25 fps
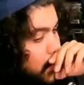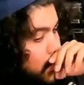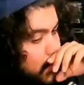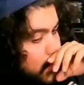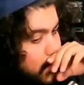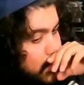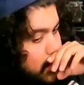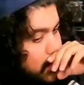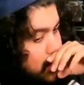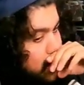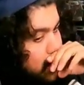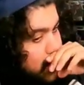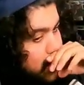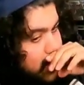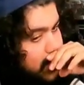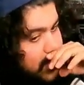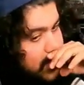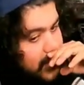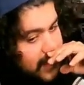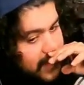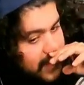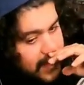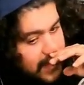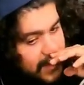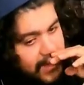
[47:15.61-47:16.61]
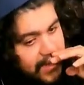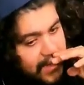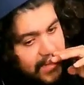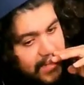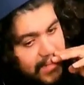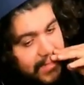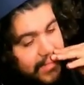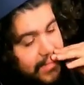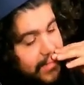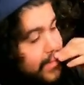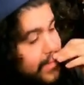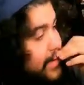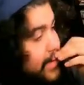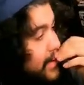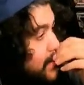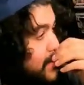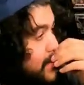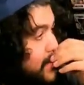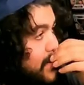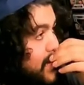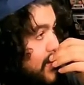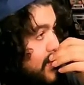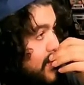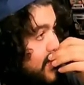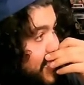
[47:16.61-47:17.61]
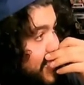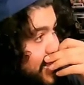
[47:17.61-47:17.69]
Like yeah, yeah. There's a lot of